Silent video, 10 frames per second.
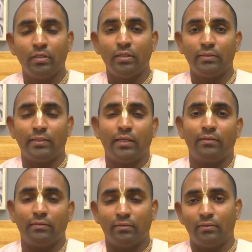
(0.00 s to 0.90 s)

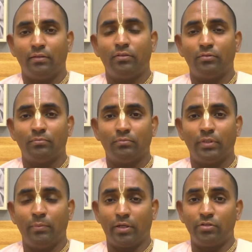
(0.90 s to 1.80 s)
Then, he
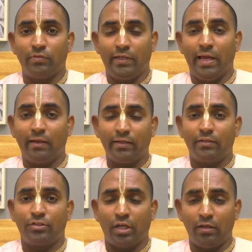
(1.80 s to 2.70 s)
becomes very angry
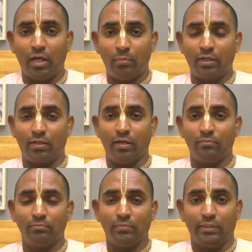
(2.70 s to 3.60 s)
at Shanda Amarka.
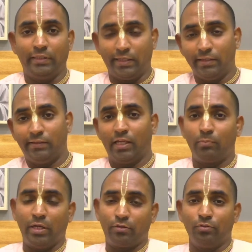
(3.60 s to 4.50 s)
They again take
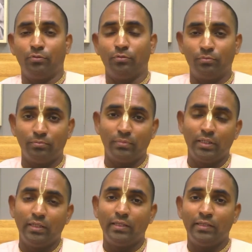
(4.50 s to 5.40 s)
back to
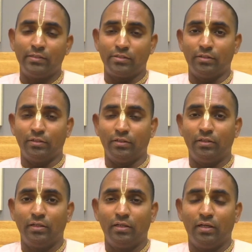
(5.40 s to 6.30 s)
his
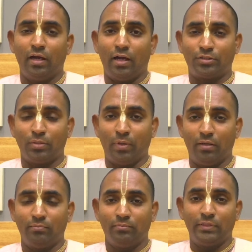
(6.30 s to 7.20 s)
ashrama.
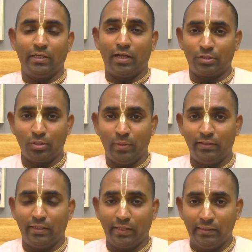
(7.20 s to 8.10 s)
their ashram
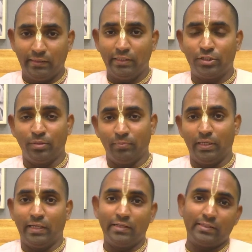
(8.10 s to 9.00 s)
and again teach him.
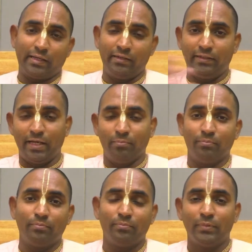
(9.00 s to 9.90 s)
Again, second
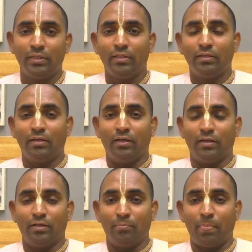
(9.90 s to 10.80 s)
time,
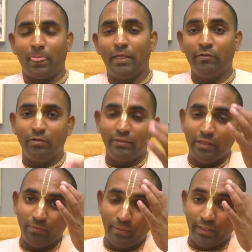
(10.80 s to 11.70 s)
they
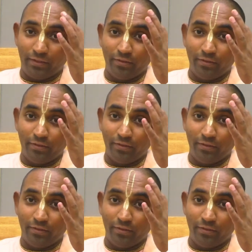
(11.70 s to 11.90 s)
will bring.